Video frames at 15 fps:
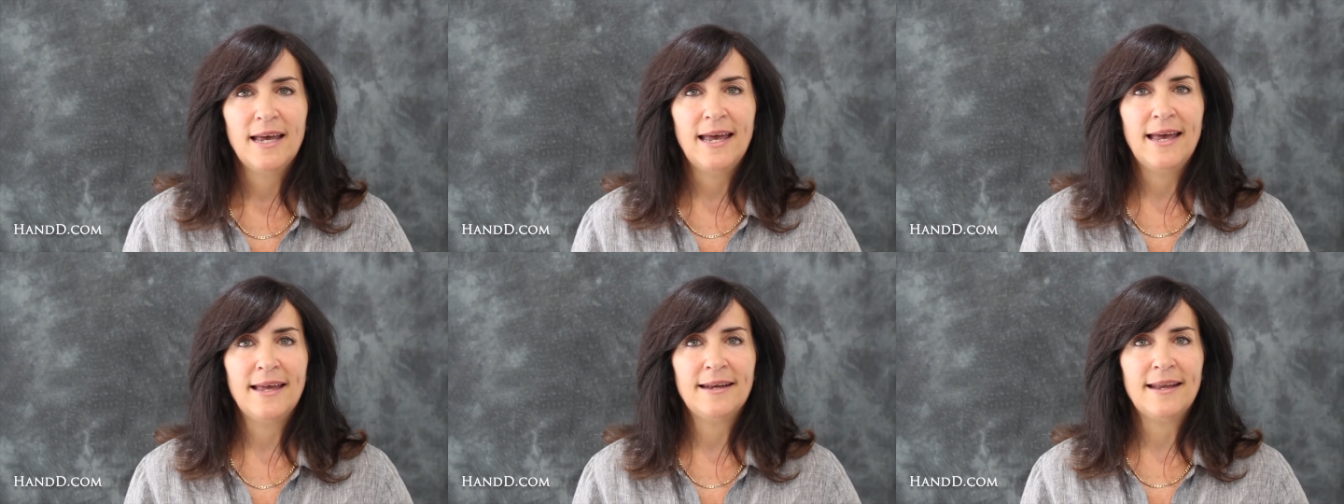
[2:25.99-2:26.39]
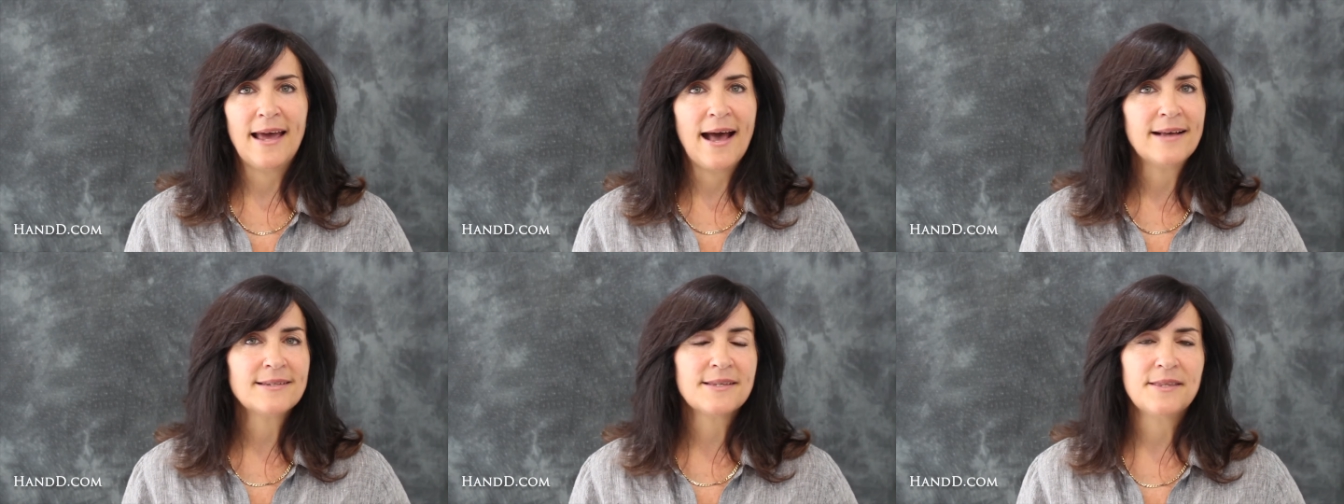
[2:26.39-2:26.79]
and
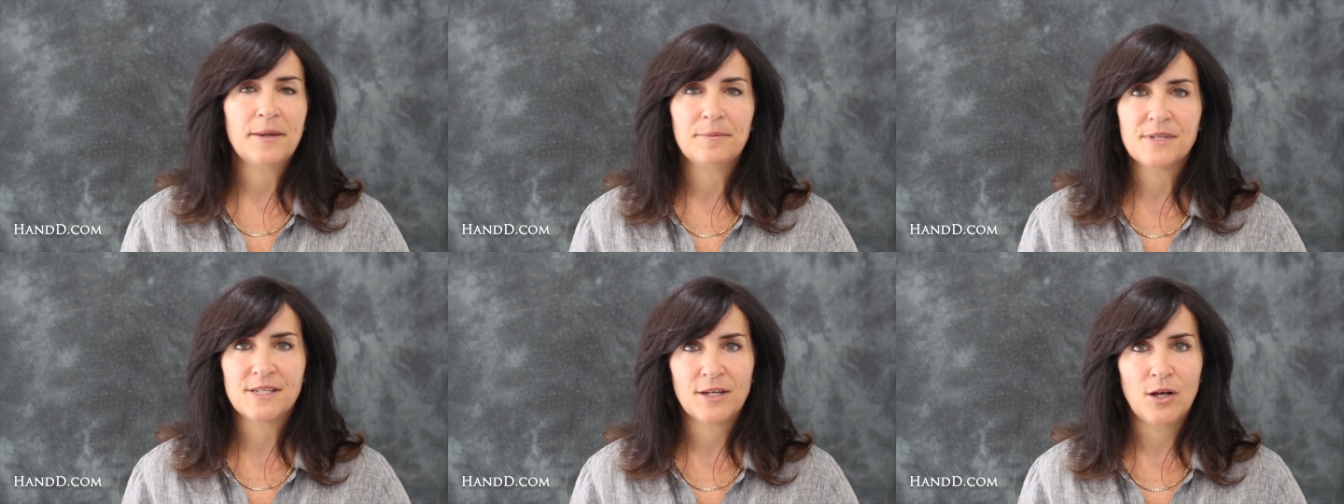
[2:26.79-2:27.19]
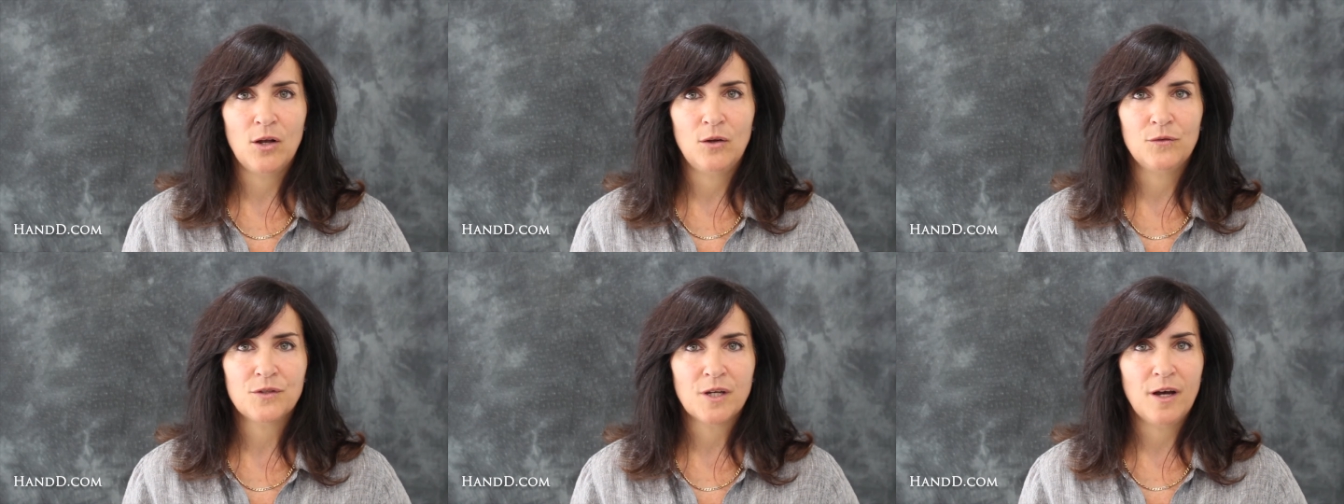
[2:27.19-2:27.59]
ask
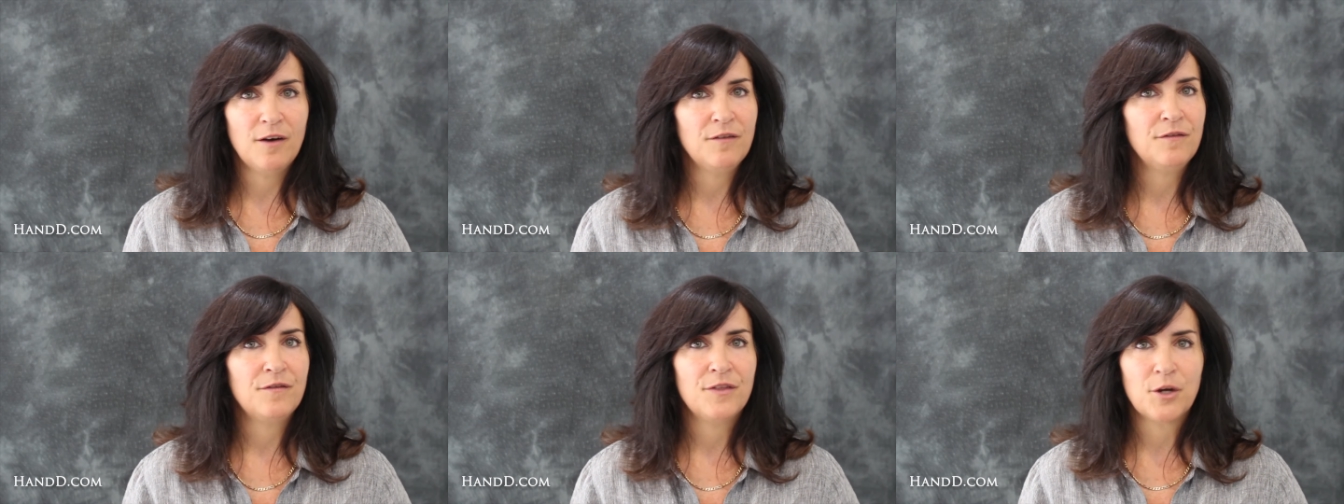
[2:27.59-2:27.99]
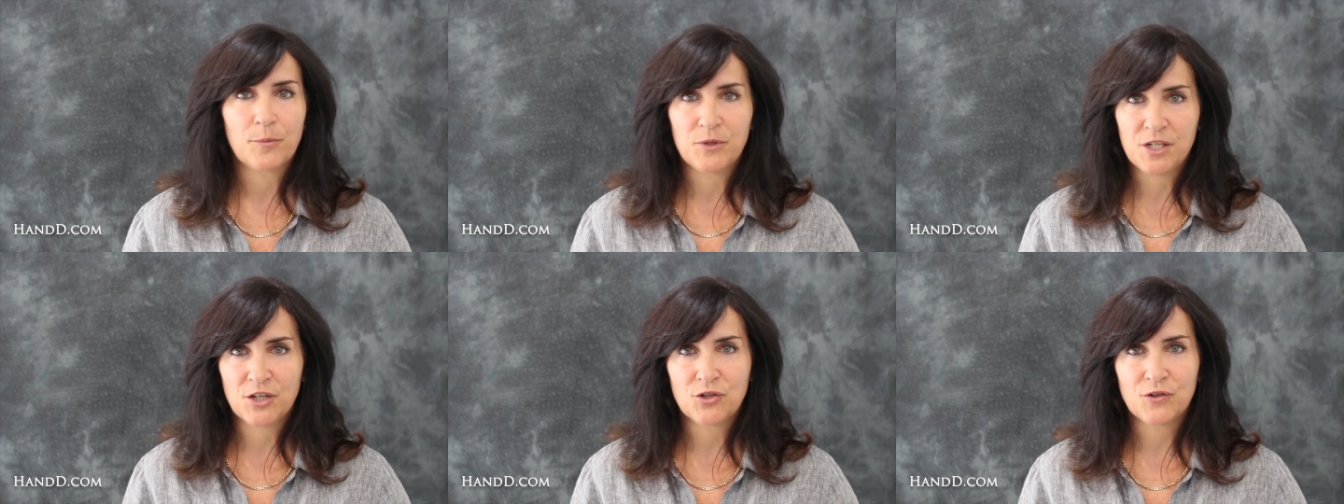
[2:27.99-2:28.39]
themselves of their
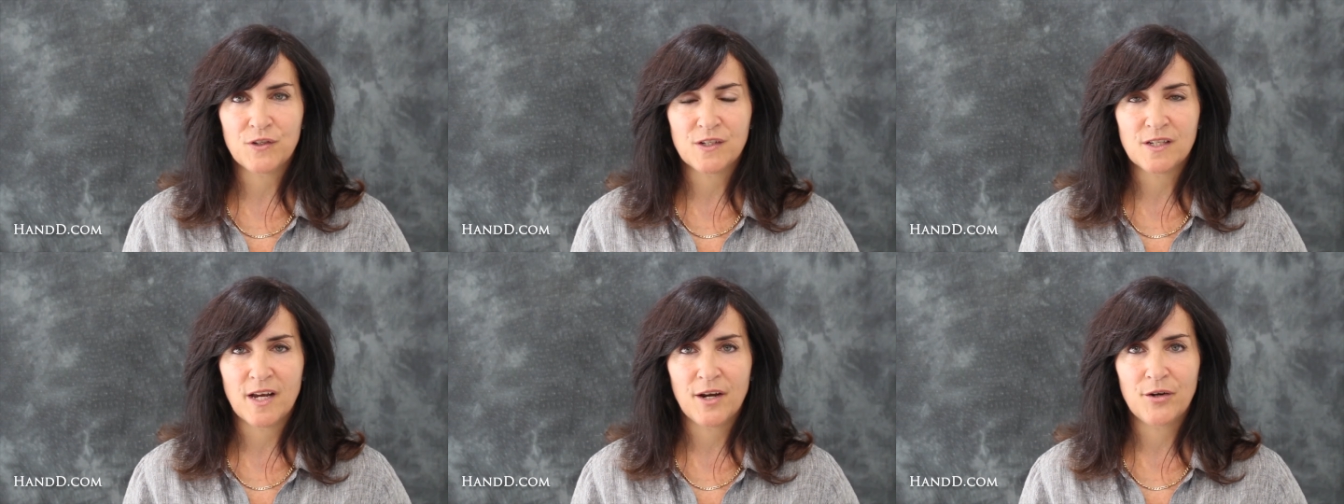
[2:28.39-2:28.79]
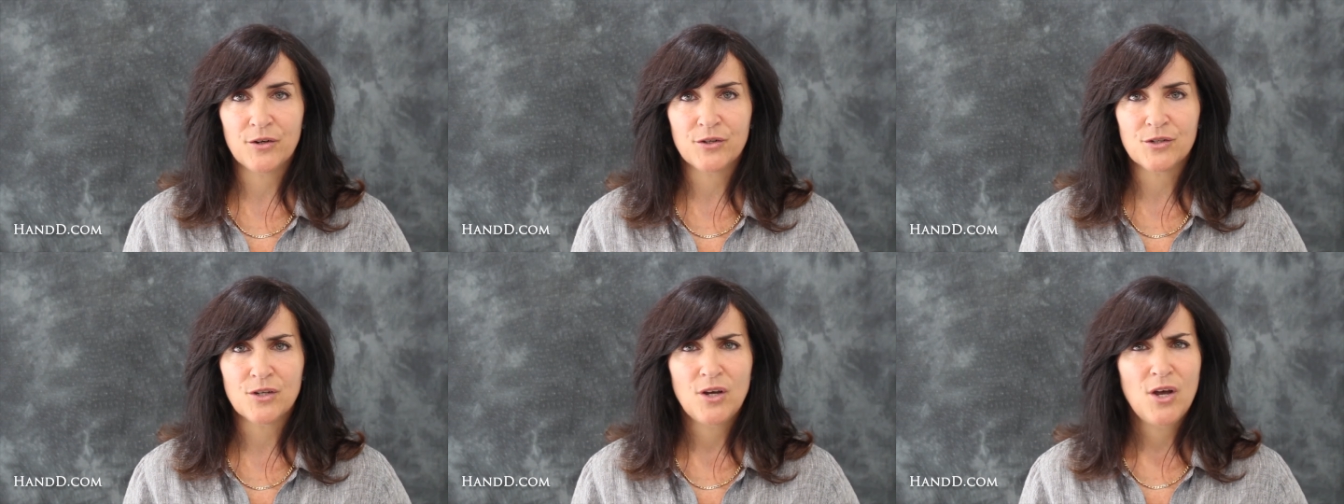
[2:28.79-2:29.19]
potential
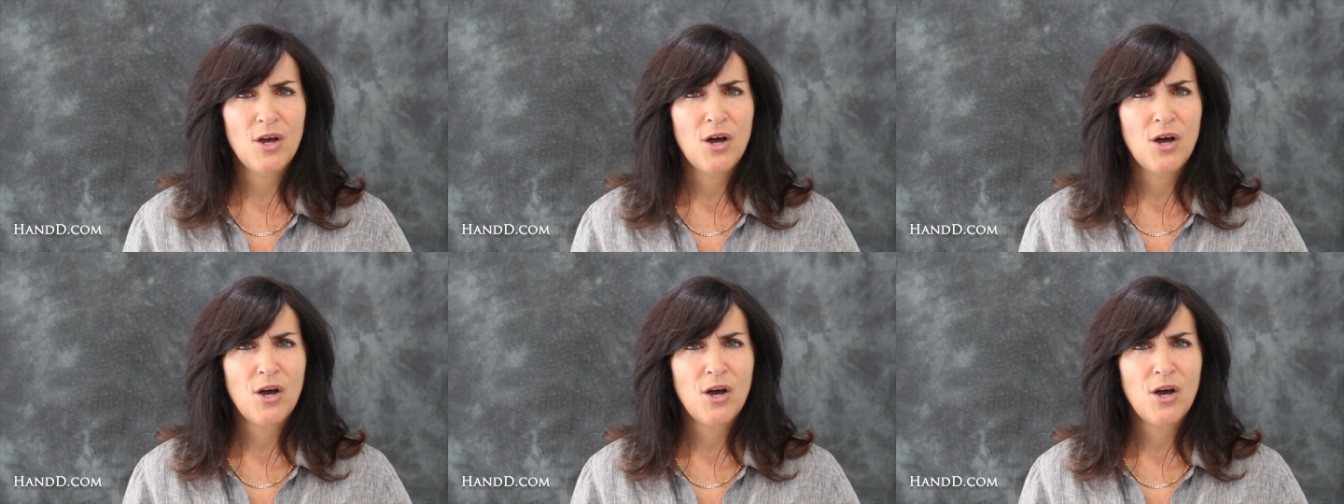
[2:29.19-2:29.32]
designers,